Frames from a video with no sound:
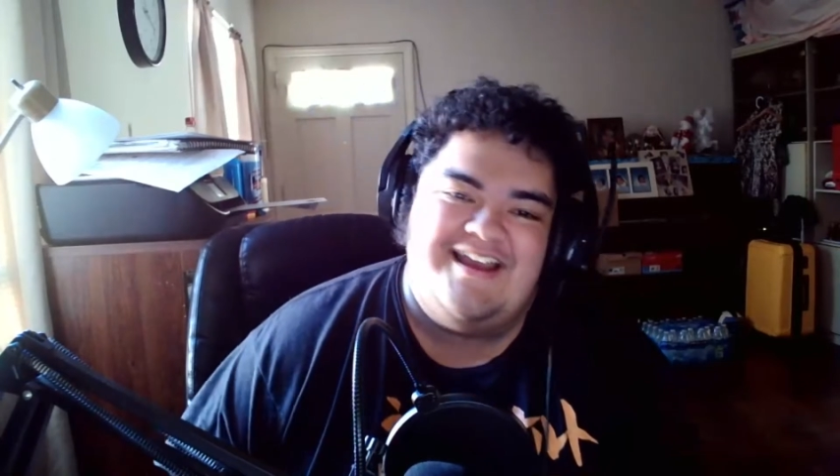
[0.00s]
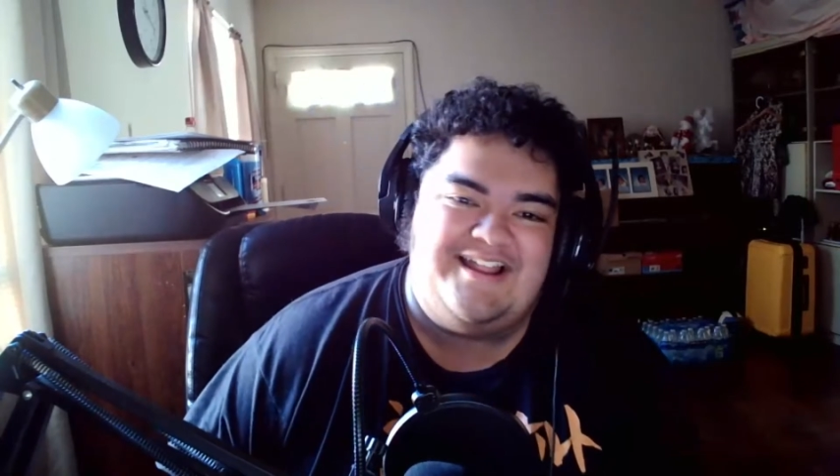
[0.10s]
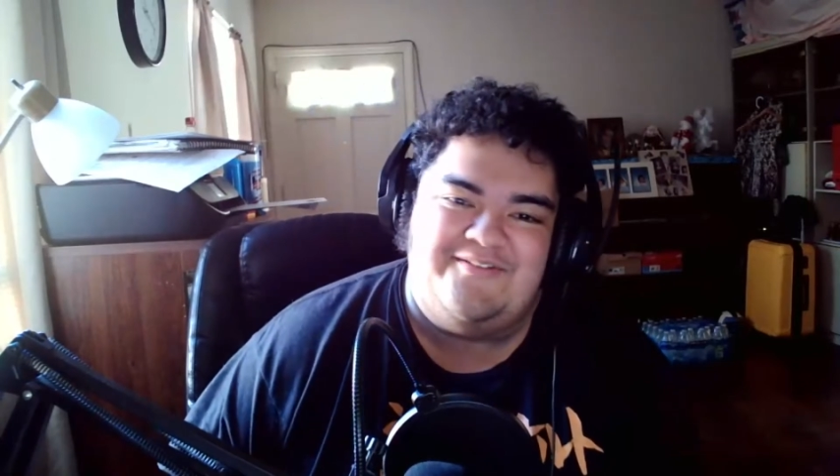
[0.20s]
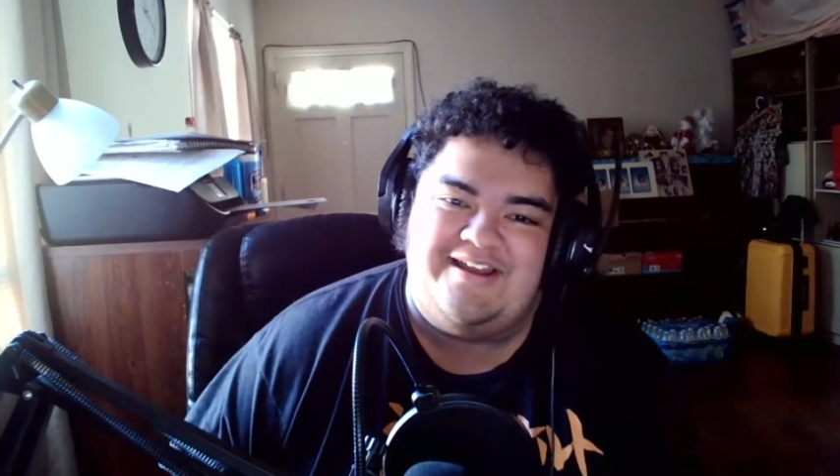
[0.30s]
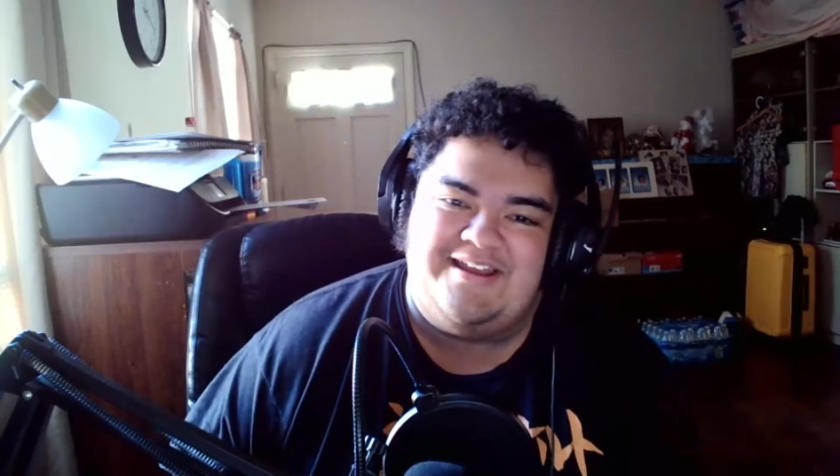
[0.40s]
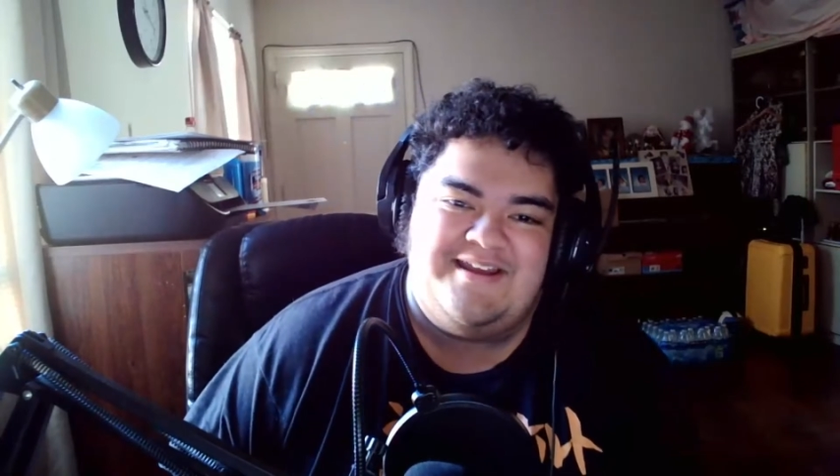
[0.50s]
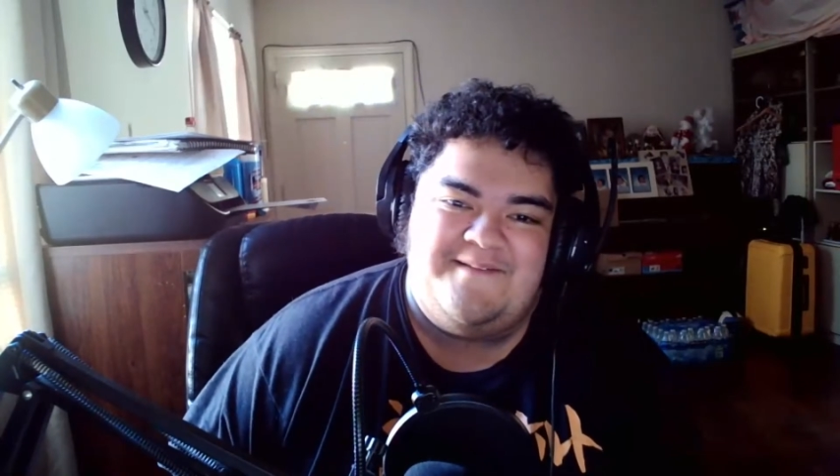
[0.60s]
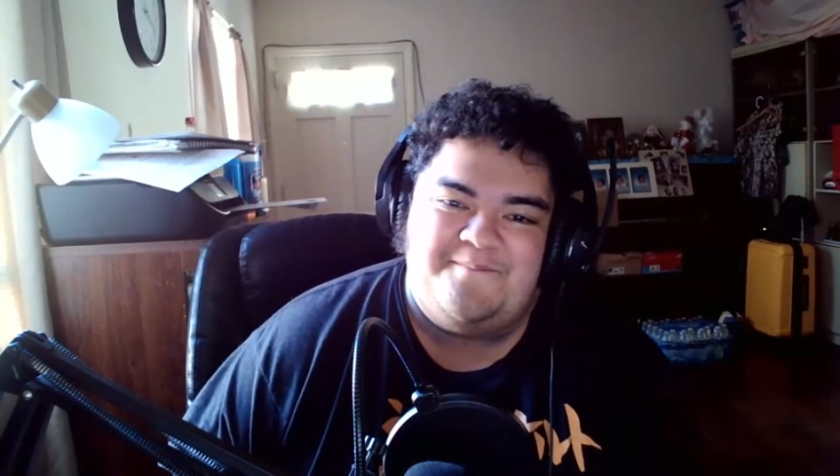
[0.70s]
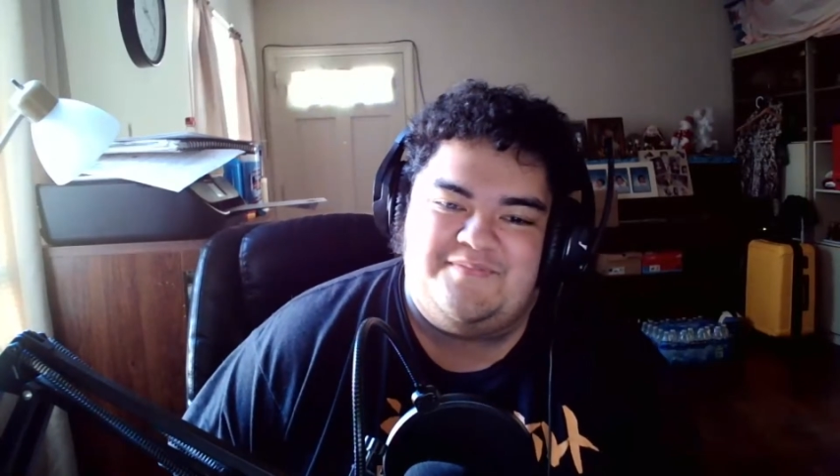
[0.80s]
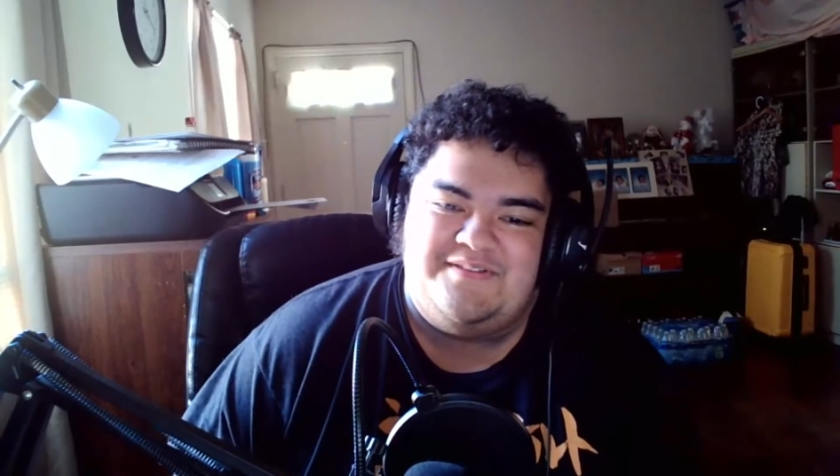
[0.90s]
Anyway,
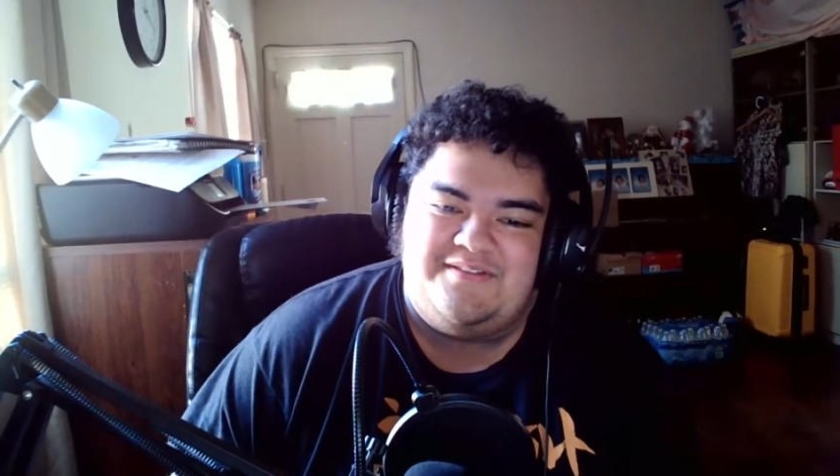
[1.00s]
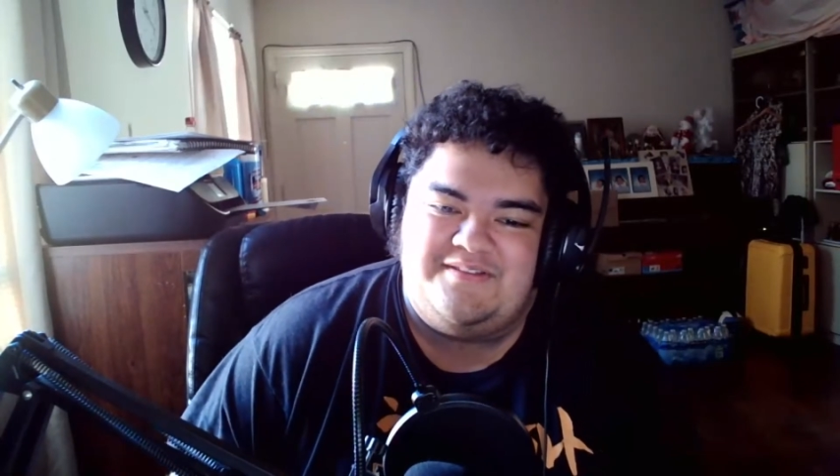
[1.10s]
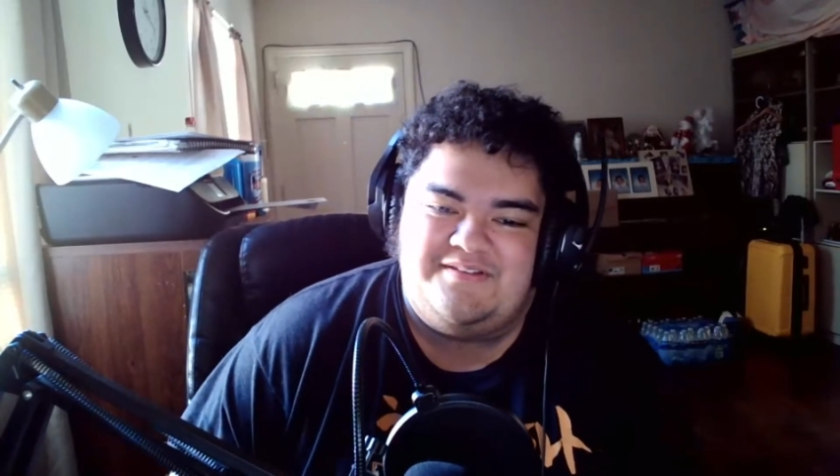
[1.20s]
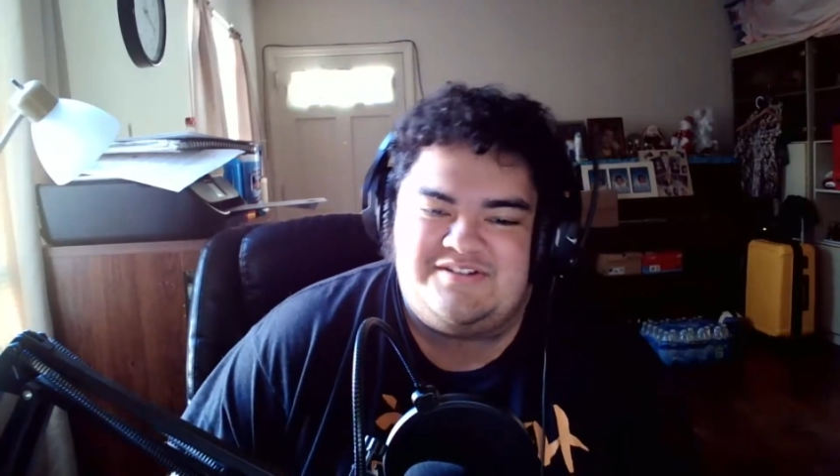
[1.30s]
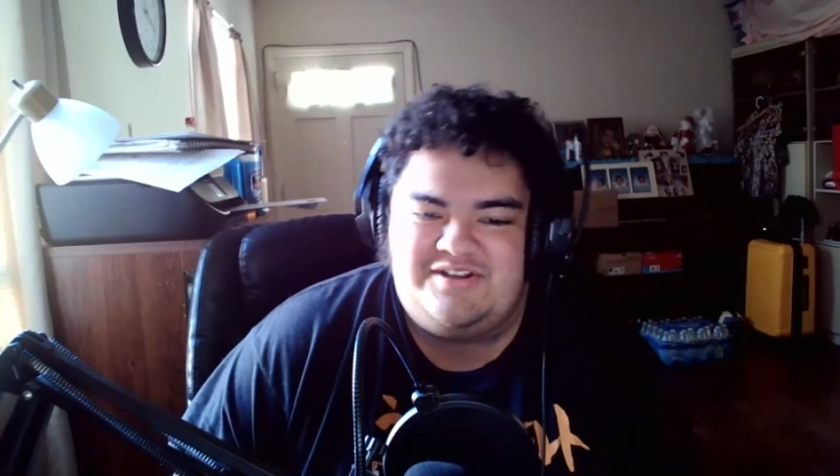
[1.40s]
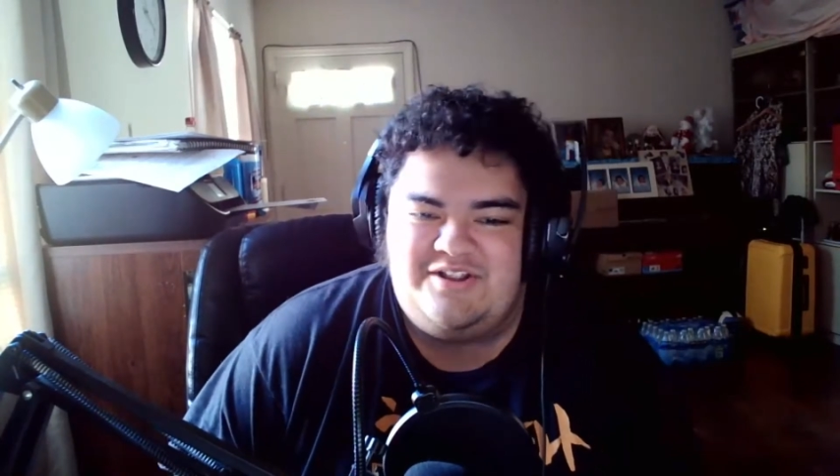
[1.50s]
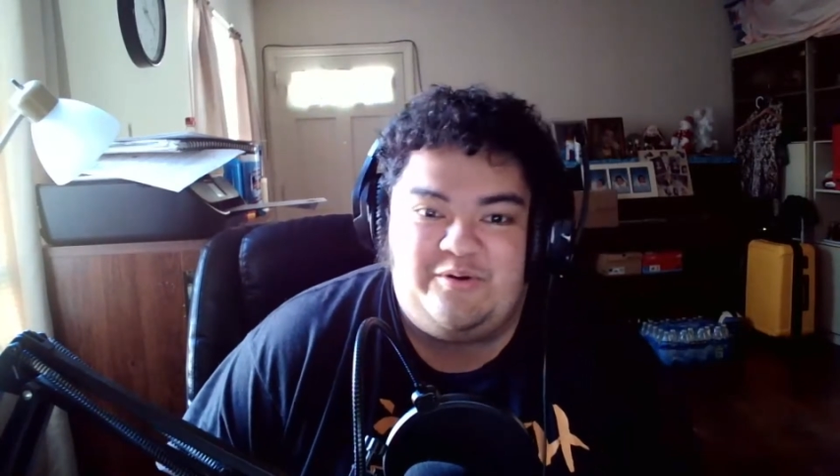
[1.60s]
so you